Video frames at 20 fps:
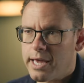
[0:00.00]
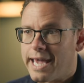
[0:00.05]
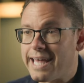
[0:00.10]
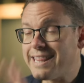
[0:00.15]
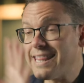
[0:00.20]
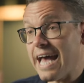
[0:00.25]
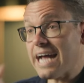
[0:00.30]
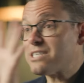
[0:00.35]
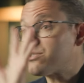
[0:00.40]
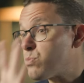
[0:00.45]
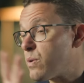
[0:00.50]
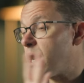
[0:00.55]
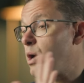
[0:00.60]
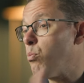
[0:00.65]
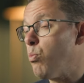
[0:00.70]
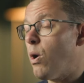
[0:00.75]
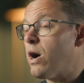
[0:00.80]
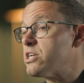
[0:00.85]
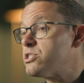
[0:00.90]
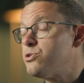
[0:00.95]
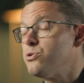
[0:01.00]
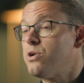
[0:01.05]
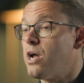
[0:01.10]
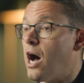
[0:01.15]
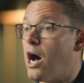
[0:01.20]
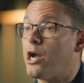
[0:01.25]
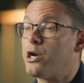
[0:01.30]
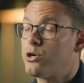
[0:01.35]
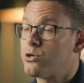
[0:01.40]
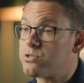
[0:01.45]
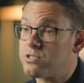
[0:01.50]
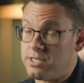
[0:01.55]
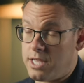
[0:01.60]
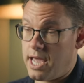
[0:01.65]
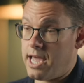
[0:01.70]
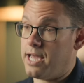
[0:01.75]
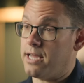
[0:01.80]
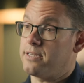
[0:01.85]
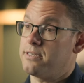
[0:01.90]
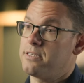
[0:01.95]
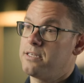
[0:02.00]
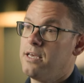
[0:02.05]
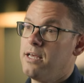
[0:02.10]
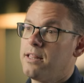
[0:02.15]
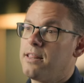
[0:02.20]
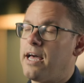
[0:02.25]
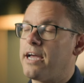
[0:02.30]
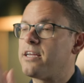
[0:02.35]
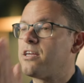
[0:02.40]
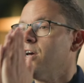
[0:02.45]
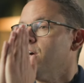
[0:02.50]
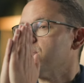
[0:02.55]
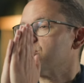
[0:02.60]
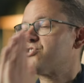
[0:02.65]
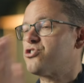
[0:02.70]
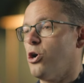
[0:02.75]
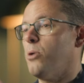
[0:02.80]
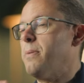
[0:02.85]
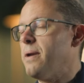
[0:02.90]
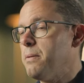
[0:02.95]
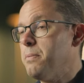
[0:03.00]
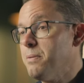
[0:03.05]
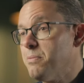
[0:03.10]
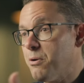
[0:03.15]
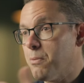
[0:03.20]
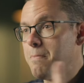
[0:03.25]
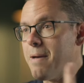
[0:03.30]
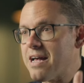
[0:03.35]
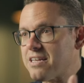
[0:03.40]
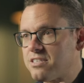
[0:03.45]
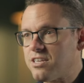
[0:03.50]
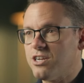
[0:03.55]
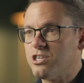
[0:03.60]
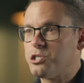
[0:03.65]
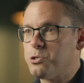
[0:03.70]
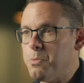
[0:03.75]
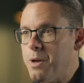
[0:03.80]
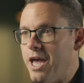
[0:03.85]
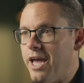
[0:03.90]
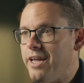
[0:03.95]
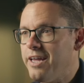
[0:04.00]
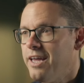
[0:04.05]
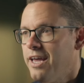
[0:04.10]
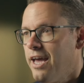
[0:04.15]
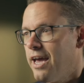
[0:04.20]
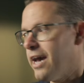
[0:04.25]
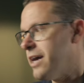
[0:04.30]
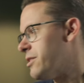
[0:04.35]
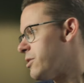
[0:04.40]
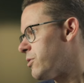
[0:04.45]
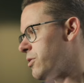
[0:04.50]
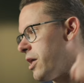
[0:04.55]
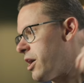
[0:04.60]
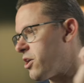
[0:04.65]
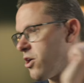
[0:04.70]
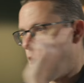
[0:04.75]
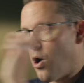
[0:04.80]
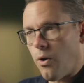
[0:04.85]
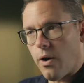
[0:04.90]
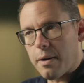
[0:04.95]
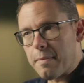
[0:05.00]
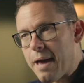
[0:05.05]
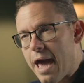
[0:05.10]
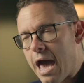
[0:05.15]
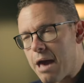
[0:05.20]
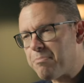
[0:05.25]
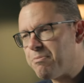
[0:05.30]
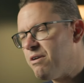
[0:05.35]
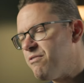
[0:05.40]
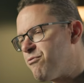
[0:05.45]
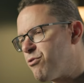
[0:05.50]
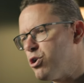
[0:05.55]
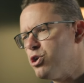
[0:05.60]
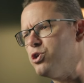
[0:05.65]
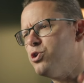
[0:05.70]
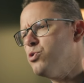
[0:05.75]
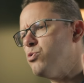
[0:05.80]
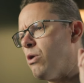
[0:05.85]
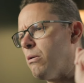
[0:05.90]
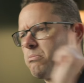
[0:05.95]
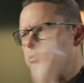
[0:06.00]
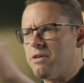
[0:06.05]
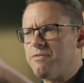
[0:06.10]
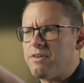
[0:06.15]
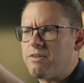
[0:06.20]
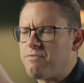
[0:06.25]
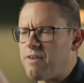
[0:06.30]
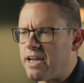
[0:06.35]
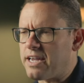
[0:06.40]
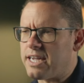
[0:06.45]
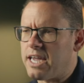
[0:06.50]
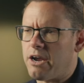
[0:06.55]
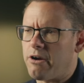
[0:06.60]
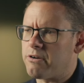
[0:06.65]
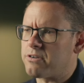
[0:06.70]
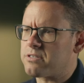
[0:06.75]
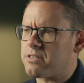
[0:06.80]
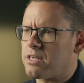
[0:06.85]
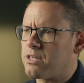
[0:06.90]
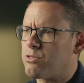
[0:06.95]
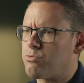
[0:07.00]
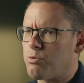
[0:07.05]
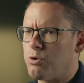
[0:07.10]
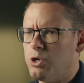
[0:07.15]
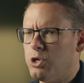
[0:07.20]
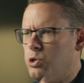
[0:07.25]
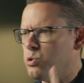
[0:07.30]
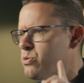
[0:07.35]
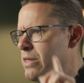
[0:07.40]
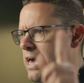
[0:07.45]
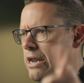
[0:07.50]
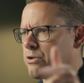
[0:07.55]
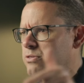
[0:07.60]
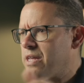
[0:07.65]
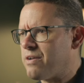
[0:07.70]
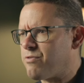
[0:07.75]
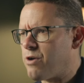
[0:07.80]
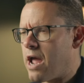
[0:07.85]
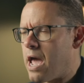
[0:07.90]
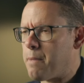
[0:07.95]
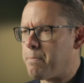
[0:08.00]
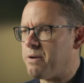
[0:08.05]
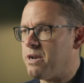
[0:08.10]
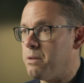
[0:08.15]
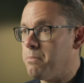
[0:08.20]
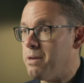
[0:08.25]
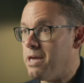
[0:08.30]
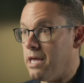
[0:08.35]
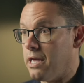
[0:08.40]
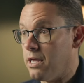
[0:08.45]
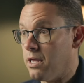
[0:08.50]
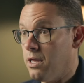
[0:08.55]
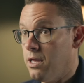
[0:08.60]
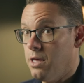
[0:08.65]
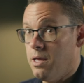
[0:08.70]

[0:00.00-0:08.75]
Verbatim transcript: And that's what I want you to understand. Like so many people message me and they're like, oh, I'm happy for you. I'm living vicariously through you. That'll never happen to me.